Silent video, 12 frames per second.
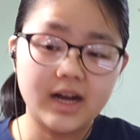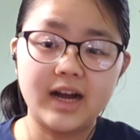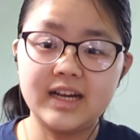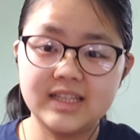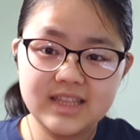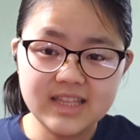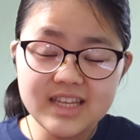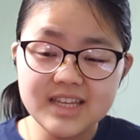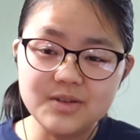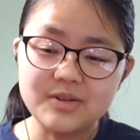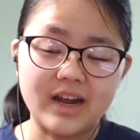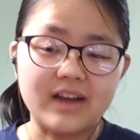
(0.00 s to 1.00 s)
I think it
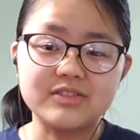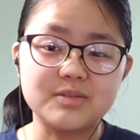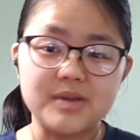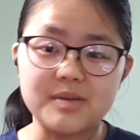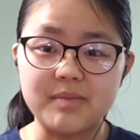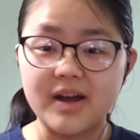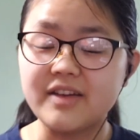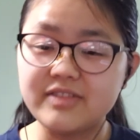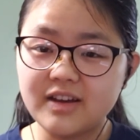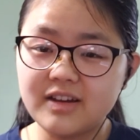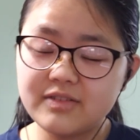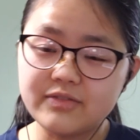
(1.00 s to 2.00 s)
would have to be
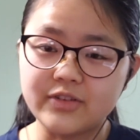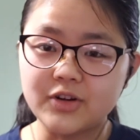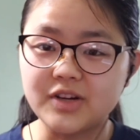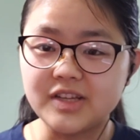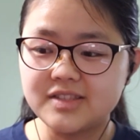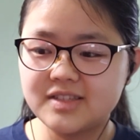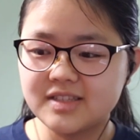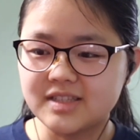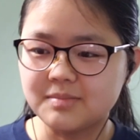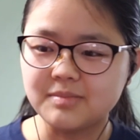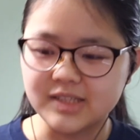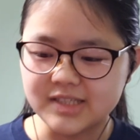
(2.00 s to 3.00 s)
Python for its
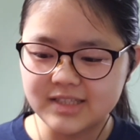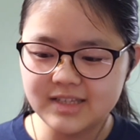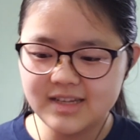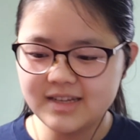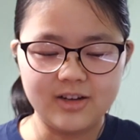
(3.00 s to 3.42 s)
simplicity.